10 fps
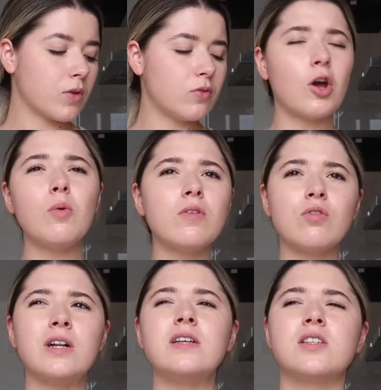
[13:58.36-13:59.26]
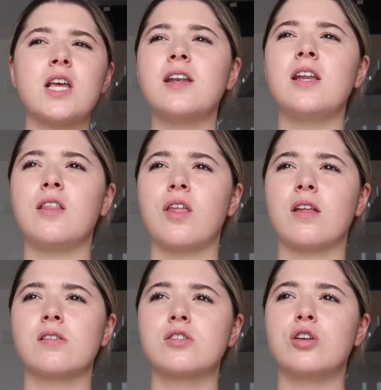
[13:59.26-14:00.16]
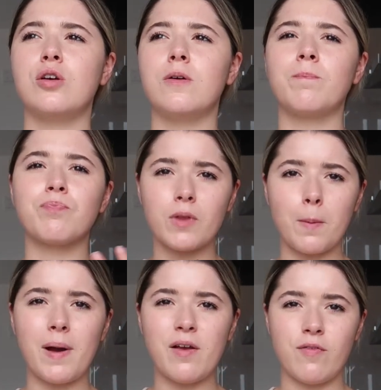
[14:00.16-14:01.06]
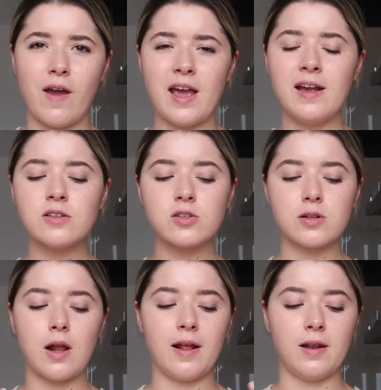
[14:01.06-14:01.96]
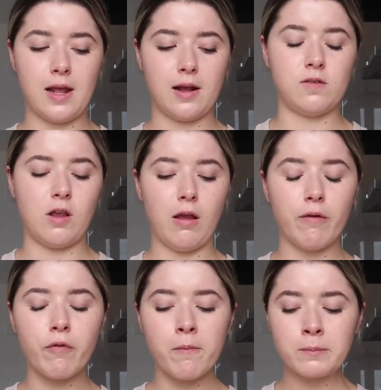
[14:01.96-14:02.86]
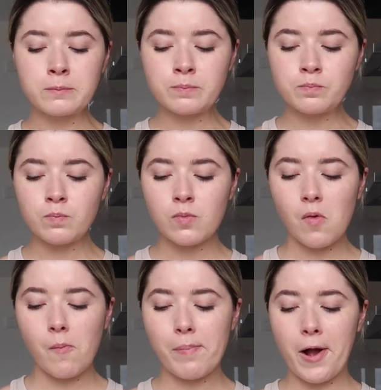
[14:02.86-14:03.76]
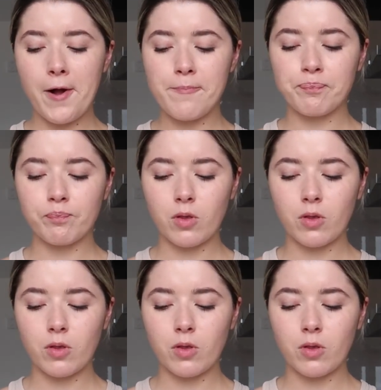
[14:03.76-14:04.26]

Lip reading: No one's really said anything to my face, like negative, but